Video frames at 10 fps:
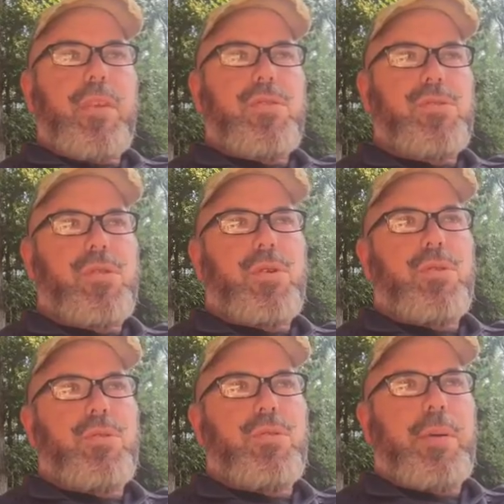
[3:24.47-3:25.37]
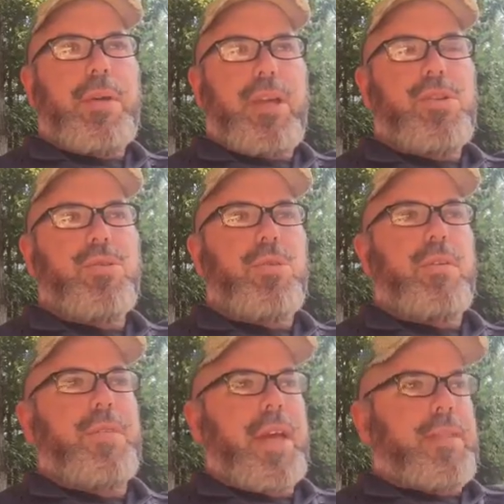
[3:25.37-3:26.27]
so I'm not sure
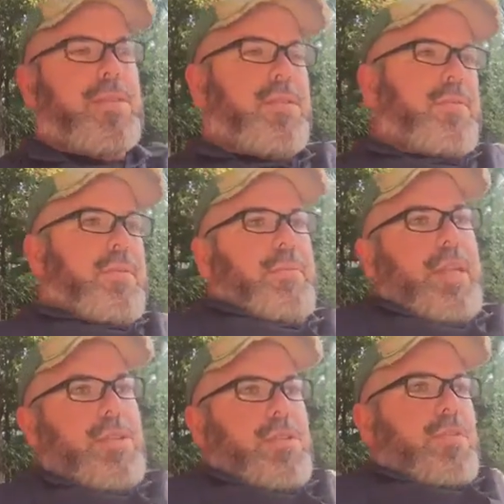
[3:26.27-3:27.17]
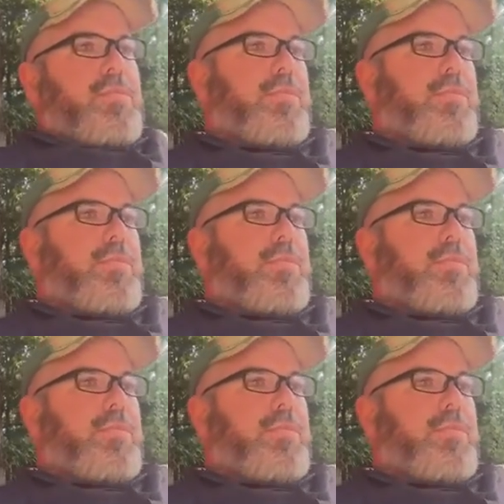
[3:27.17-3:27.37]
if that's as